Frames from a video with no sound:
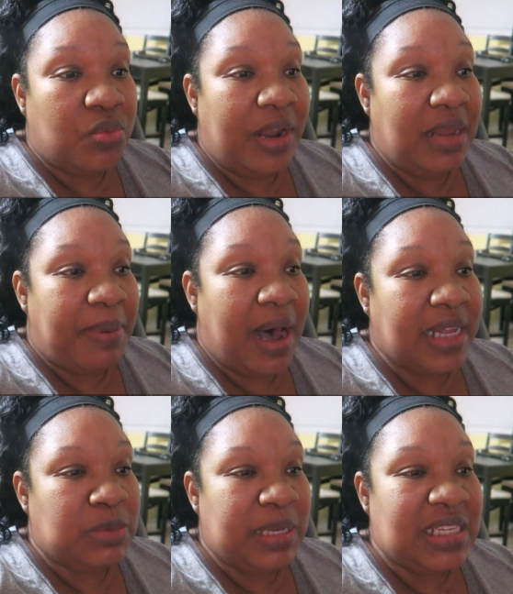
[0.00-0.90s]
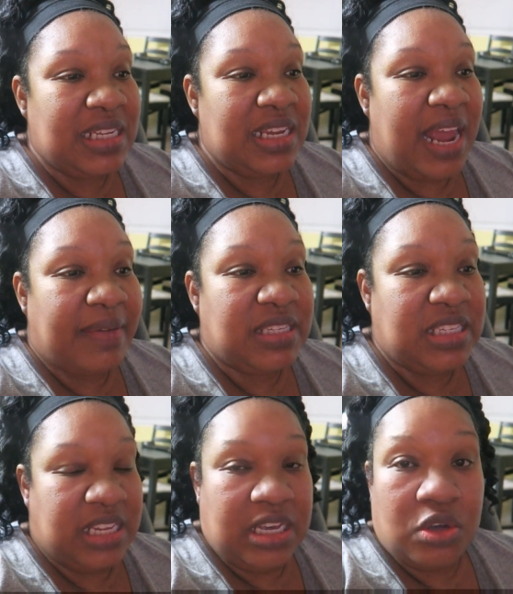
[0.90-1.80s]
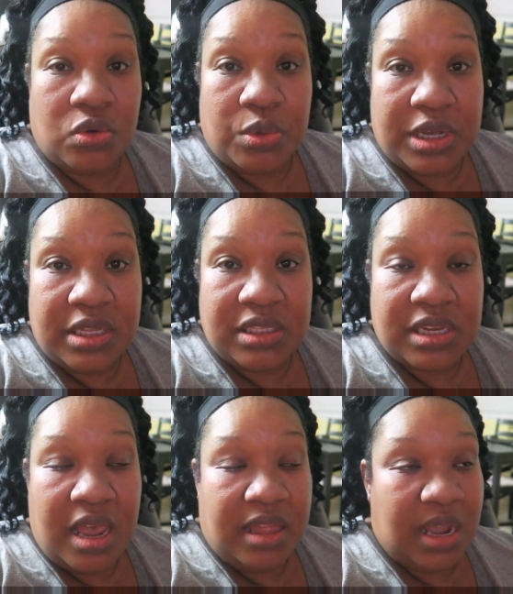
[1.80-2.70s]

the red pots because they did have single ones